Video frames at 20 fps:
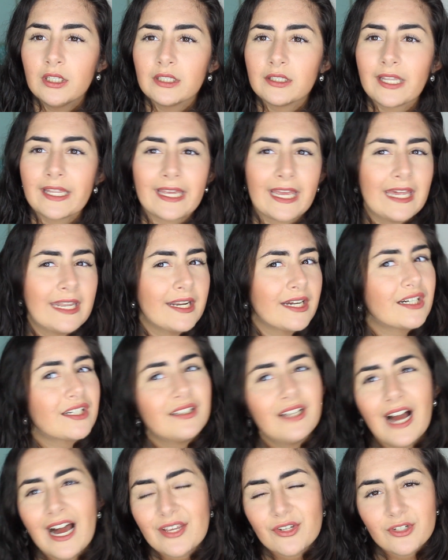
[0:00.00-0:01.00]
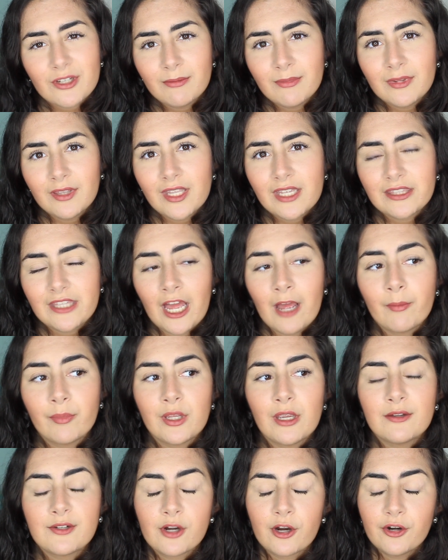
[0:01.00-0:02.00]
like in a class or something like that,
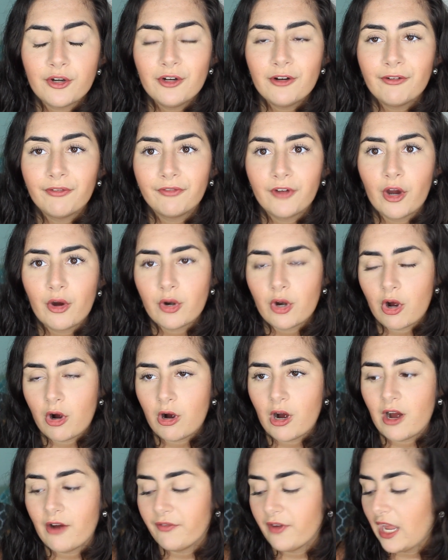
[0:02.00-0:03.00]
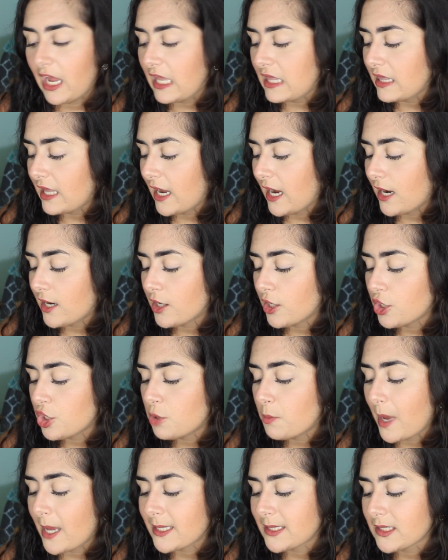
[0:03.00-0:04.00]
but you turn your phone off and then
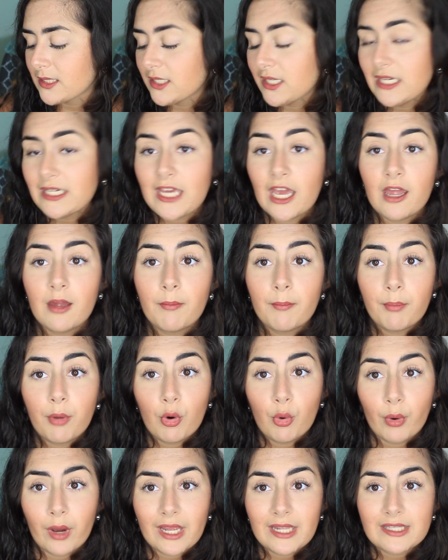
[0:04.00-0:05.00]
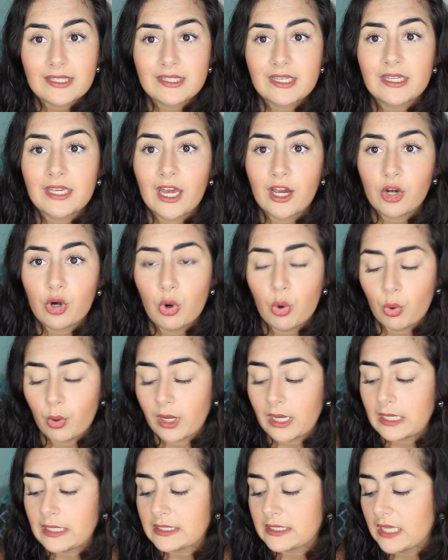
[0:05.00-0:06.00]
you basically get points and get
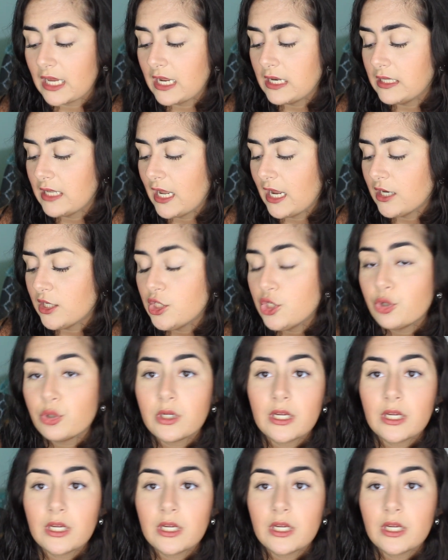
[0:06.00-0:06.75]
coins, and then you